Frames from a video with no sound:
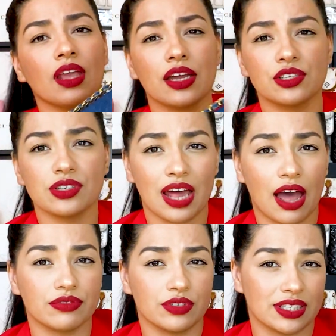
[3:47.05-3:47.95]
I just
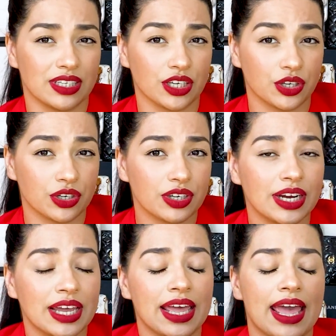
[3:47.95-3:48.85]
have the sticker,
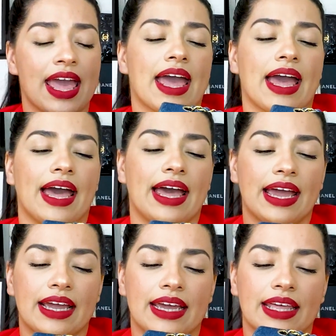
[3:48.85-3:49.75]

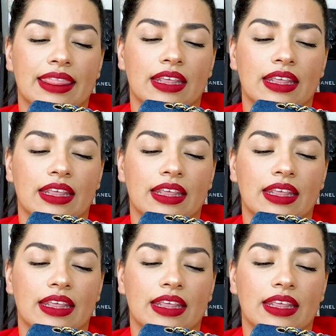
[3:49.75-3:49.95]
and